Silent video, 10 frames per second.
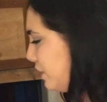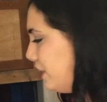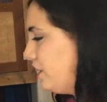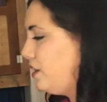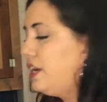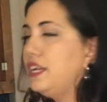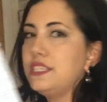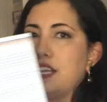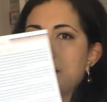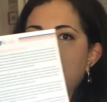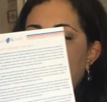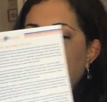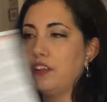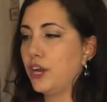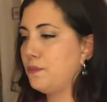here it tells us a
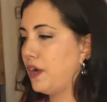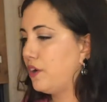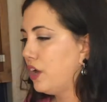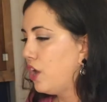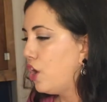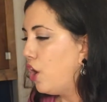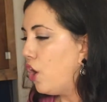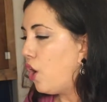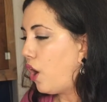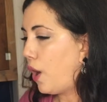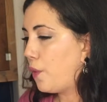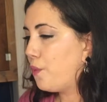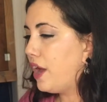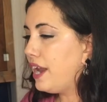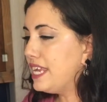lot about uh,
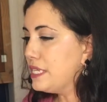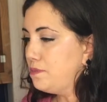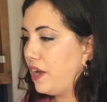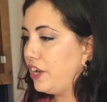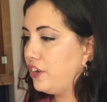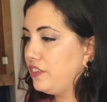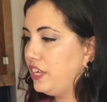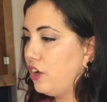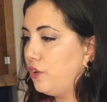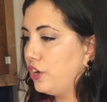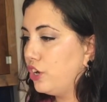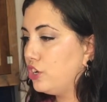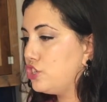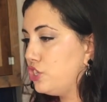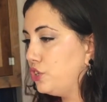what inspired the owner
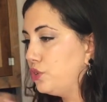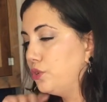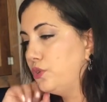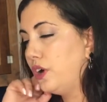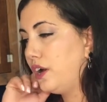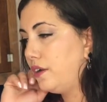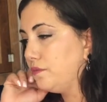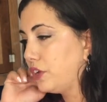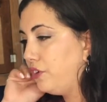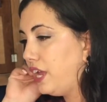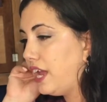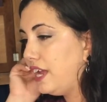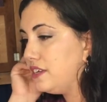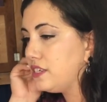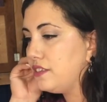to um,
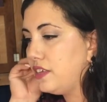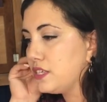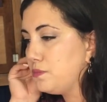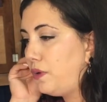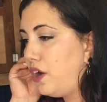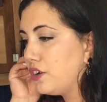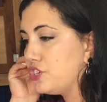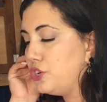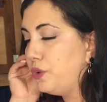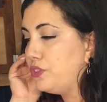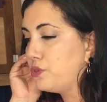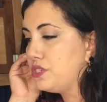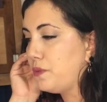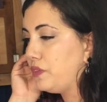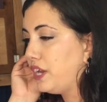create this box. She went through
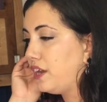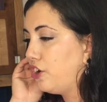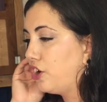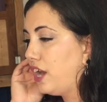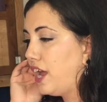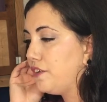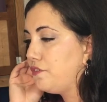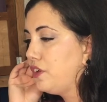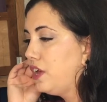something in her life